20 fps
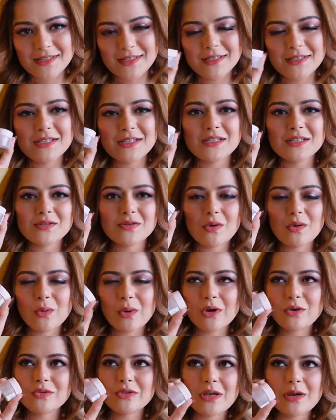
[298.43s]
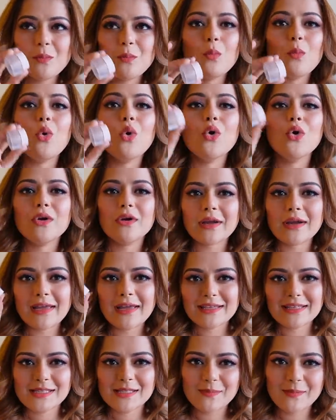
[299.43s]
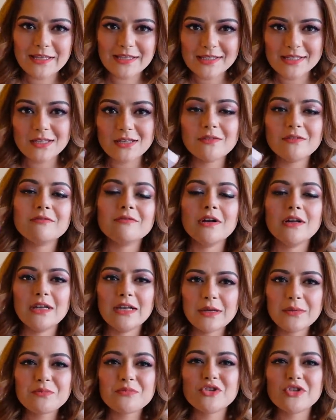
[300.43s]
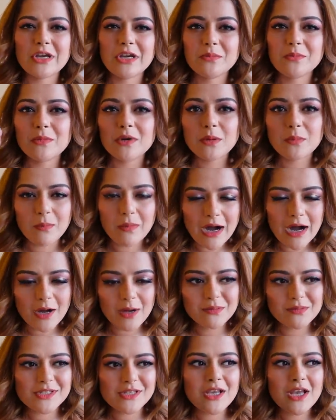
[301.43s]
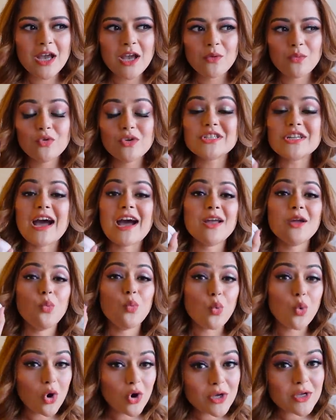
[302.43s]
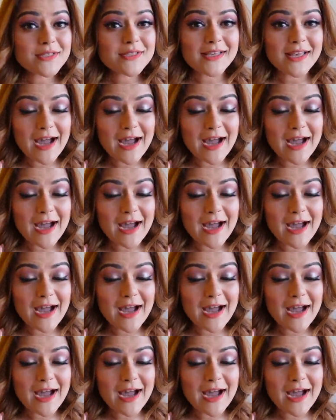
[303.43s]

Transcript: This is one of their more expensive lip treatment balms, which I was